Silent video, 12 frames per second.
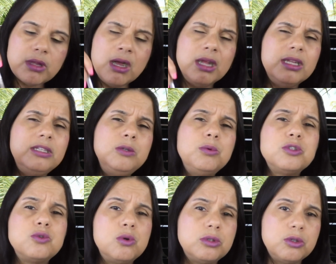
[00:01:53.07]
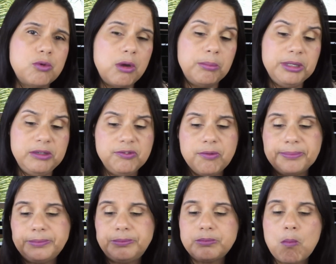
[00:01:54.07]
All I did was cook the ground beef,
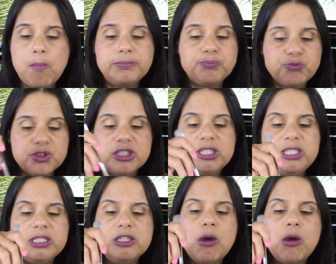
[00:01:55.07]
season